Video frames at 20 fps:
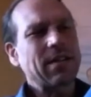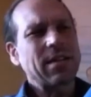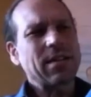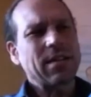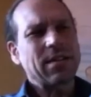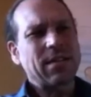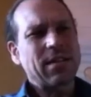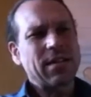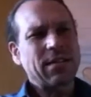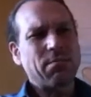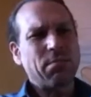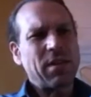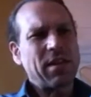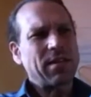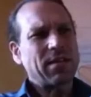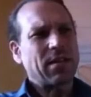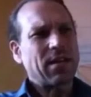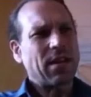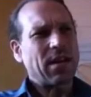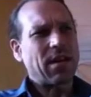This
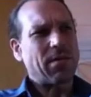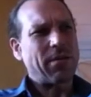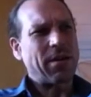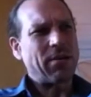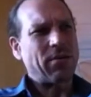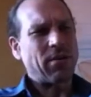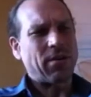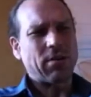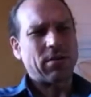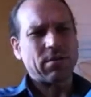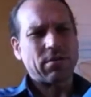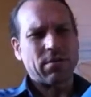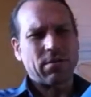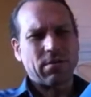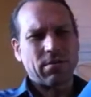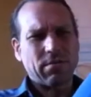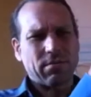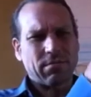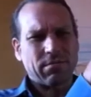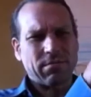piece can come out
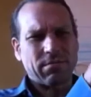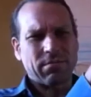also.